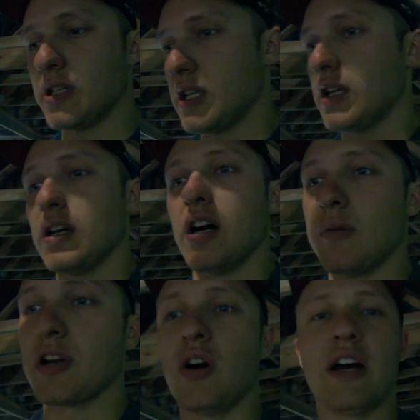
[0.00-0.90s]
it.
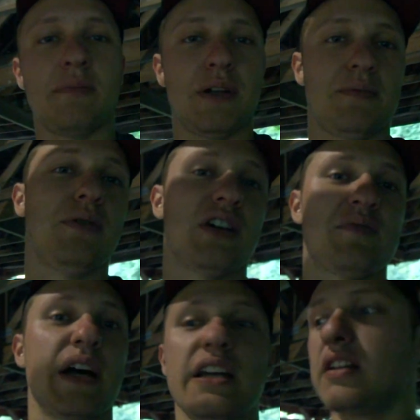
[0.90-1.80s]
I'm going to go ahead and put the plugs
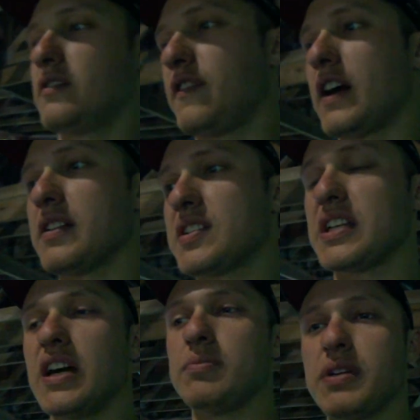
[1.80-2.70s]
back in, fire this
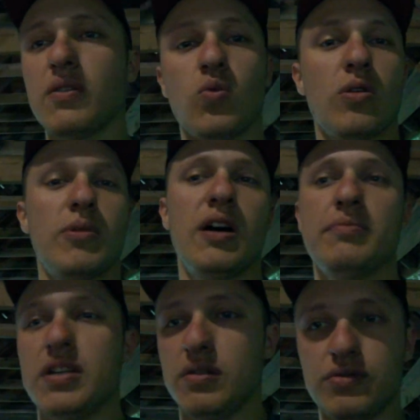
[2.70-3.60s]
thing up, let it warm
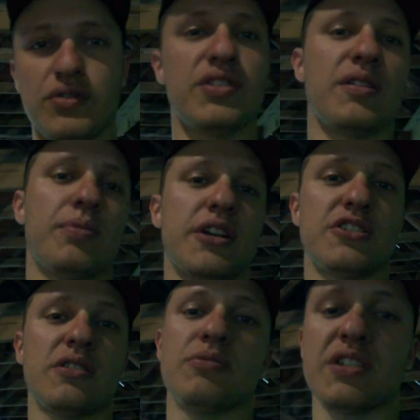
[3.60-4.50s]
up, and we'll do the
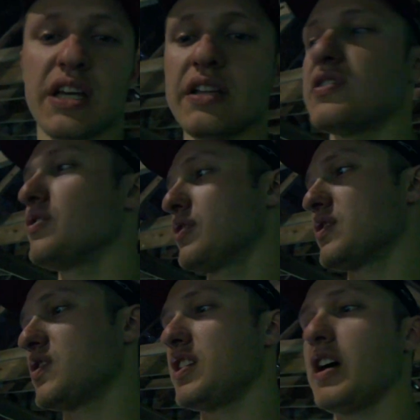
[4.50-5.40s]
compression numbers again so you
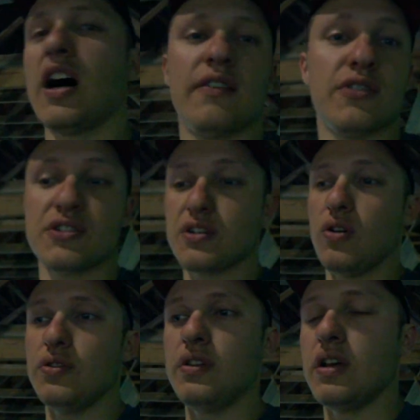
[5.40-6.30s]
can see hot versus
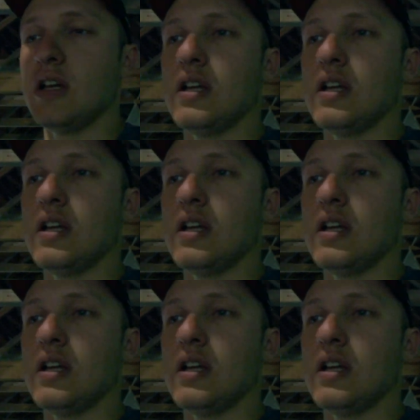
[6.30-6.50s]
cold.